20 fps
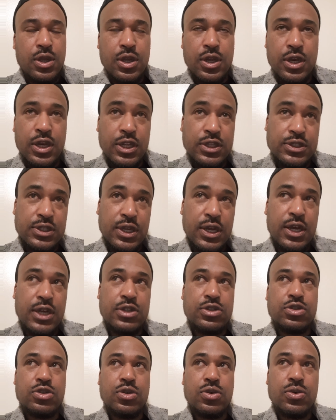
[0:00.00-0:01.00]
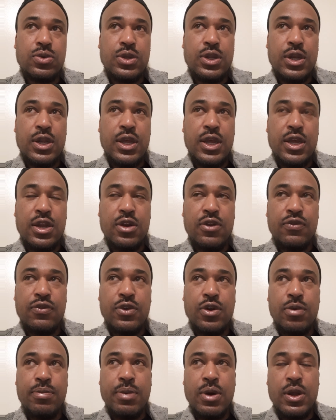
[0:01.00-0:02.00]
Nipsey Hussle did an
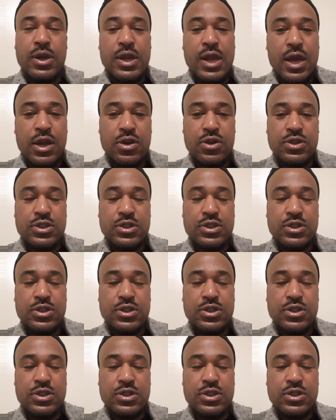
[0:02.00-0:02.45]
interview about Dr.